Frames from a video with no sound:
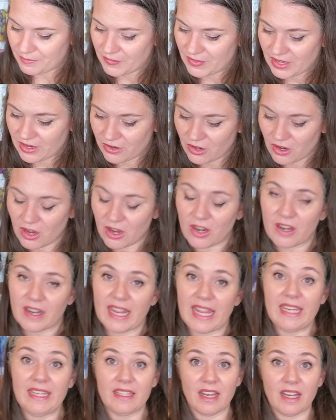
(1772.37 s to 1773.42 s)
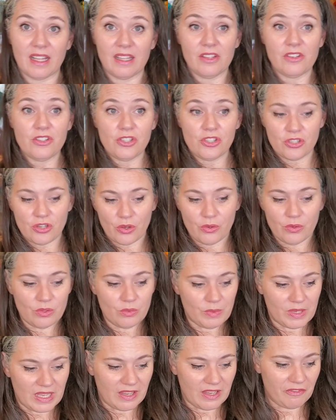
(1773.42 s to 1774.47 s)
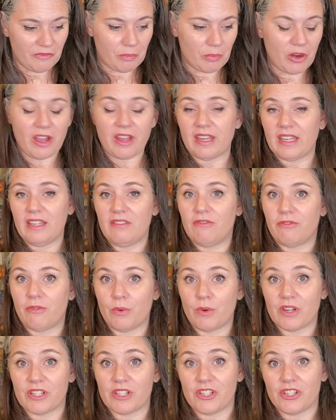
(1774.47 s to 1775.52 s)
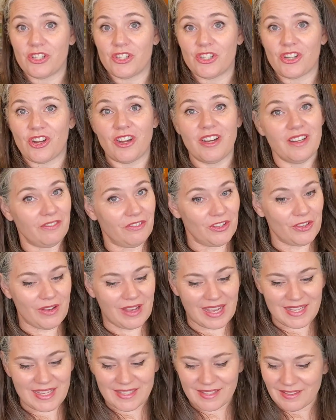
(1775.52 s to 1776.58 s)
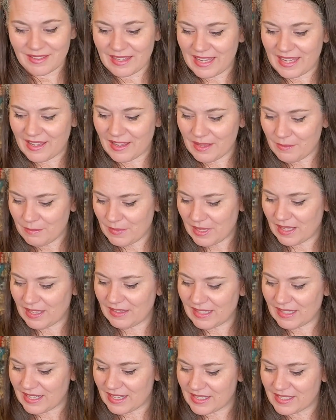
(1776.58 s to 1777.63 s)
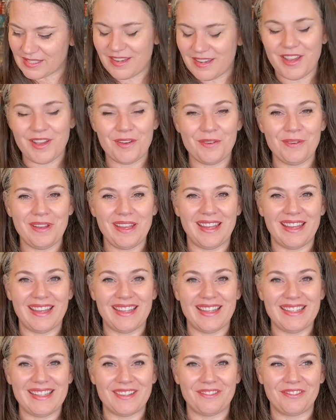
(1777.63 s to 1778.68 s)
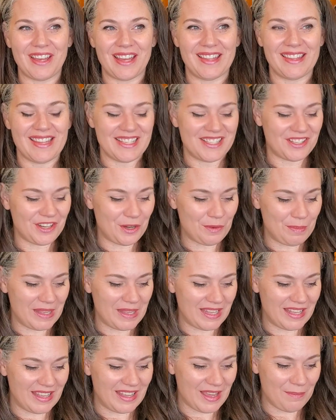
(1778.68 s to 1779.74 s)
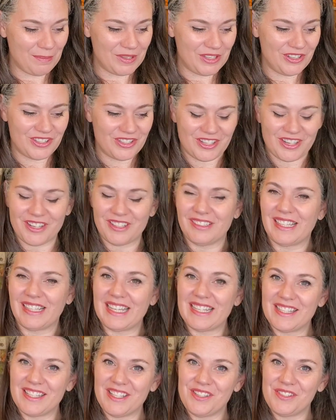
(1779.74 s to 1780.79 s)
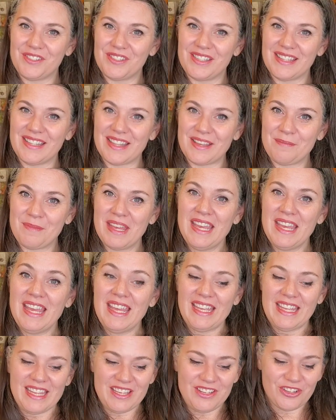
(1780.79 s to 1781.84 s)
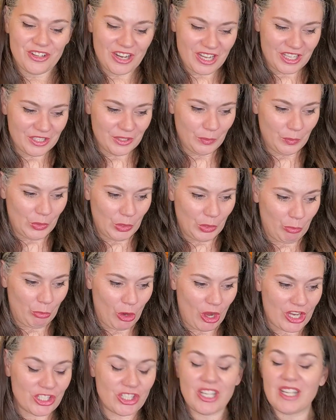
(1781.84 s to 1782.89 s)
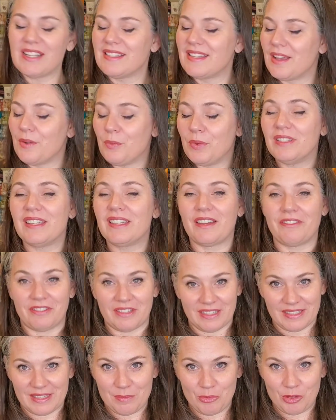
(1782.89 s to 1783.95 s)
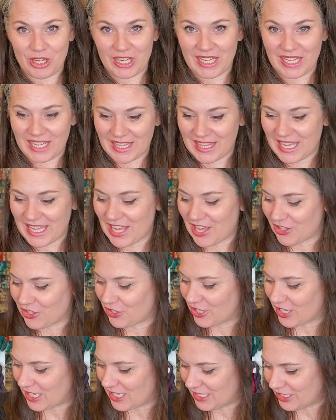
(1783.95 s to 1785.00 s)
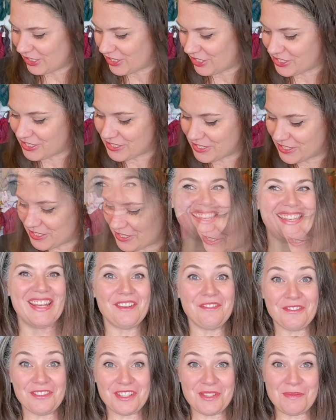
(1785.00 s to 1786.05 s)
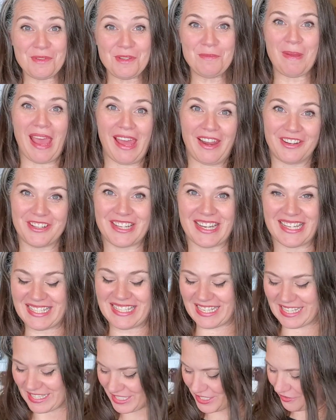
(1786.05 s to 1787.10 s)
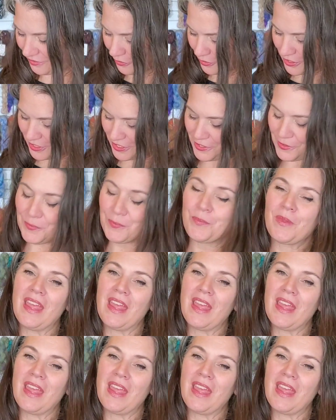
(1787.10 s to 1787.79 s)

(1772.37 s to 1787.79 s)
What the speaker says: There are 8 colors total. We have brought in 4 to start. If you guys like them, let us know, and if they start picking up and you like to using them in your color work projects, we'll definitely bring in the other colors. And now for some new pattern ideas for you.